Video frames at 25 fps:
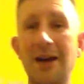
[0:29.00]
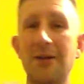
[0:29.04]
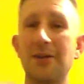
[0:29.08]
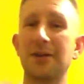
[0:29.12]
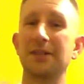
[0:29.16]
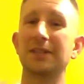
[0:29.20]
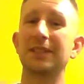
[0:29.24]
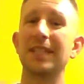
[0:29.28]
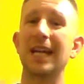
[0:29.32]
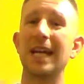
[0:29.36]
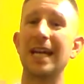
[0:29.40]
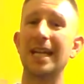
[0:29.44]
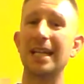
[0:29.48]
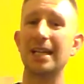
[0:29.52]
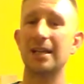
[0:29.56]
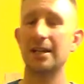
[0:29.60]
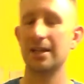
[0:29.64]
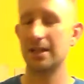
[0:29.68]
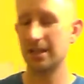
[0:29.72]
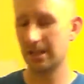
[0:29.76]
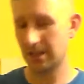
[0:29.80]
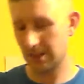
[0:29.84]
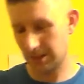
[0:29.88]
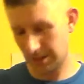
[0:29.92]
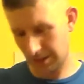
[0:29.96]
out of date.
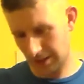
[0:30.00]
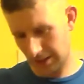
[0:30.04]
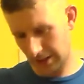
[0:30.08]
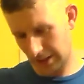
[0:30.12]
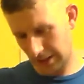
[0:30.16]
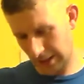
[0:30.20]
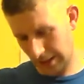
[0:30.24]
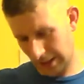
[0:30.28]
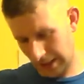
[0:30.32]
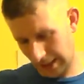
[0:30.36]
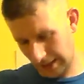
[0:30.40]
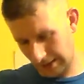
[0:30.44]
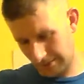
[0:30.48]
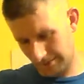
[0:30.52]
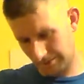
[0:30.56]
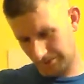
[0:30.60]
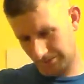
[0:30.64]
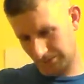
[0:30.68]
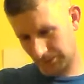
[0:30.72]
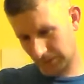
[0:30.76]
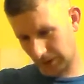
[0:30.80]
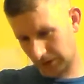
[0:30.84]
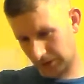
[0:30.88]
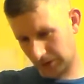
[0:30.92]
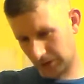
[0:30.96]

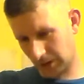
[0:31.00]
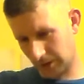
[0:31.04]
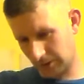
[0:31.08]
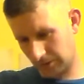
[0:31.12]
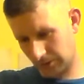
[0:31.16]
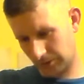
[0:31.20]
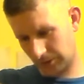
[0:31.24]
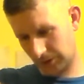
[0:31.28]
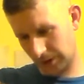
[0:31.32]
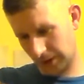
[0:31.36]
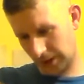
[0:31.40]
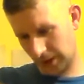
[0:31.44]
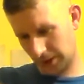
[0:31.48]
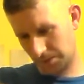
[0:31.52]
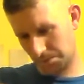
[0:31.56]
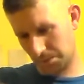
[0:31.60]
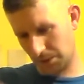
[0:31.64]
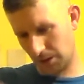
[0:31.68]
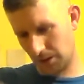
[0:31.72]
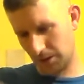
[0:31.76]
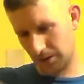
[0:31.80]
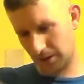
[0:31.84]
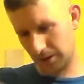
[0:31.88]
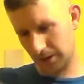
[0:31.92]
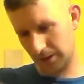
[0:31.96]
I don't think it's
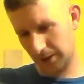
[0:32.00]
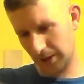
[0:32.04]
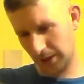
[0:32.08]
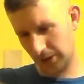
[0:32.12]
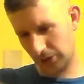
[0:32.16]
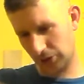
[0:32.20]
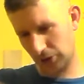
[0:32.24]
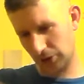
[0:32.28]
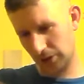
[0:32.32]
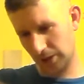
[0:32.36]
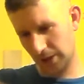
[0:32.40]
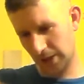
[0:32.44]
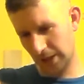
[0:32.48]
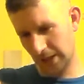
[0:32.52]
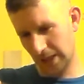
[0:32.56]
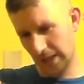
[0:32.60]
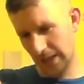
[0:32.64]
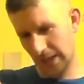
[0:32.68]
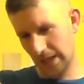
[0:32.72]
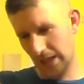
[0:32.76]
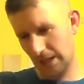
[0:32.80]
bottle condition.